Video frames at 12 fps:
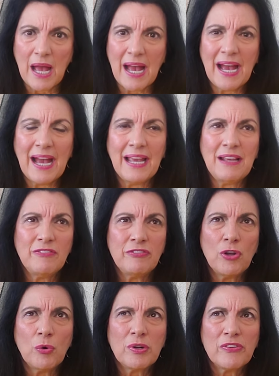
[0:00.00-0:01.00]
I've
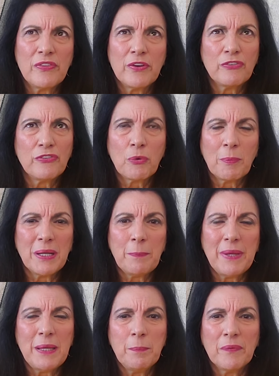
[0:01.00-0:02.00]
noticed there's so many
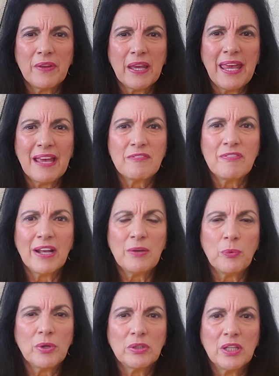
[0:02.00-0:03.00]
people that can't find
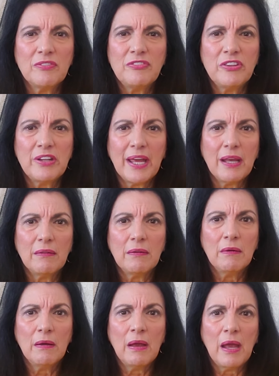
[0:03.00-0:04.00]
real love today.
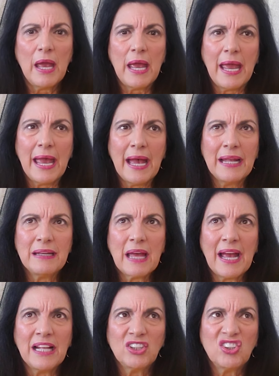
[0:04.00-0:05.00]
And
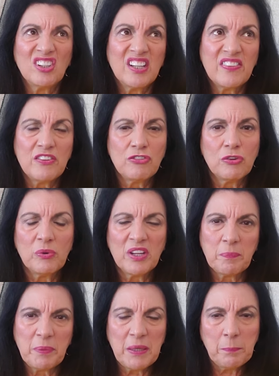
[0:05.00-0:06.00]
I look at the degree
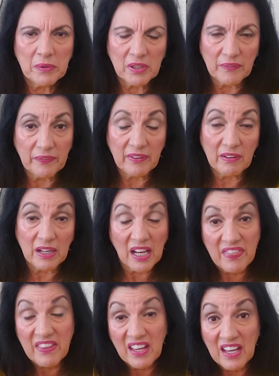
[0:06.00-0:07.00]
of people out there and I
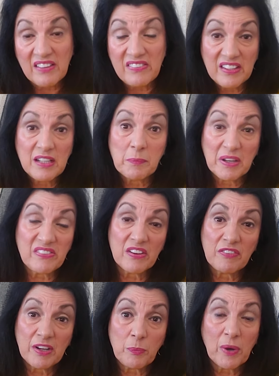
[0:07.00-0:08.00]
think I say to
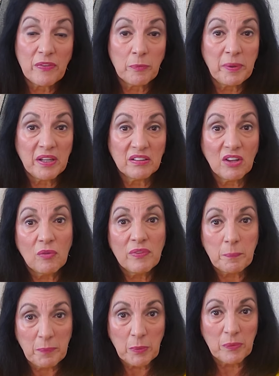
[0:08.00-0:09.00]
myself, I'd rather be alone
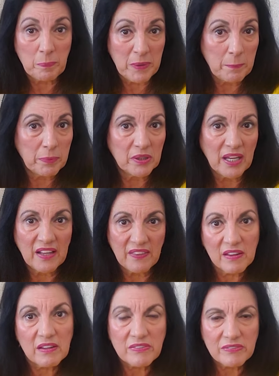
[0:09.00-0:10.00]
than be with people like
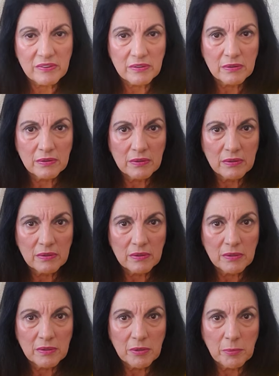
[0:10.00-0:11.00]
this.
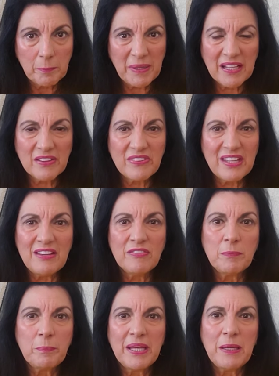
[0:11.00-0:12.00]
Because
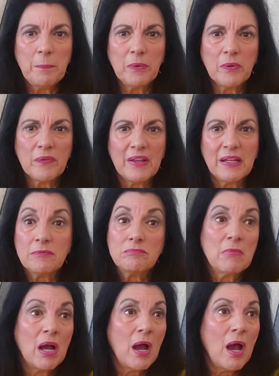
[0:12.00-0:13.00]
even people that
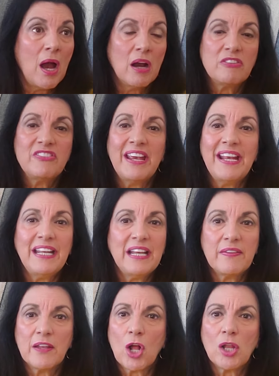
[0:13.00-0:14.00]
are dating
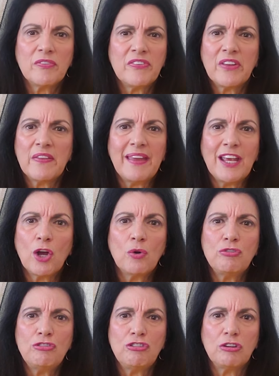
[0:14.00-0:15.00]
and then all of a sudden they
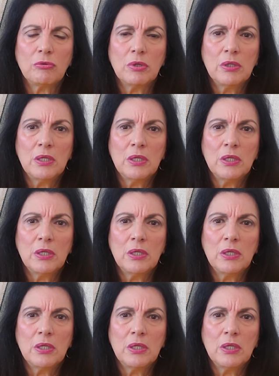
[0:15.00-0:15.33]
ghost you,